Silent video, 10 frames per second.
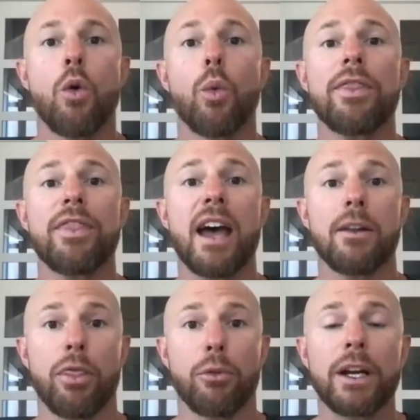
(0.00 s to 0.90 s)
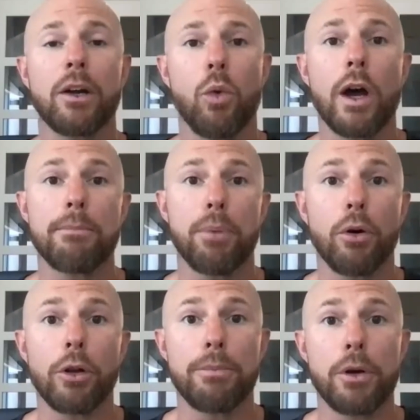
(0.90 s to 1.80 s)
With that three to one
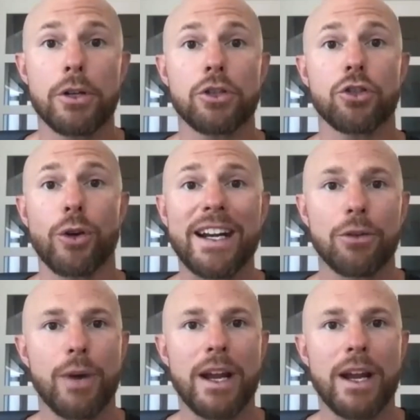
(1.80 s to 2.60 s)
pull to push training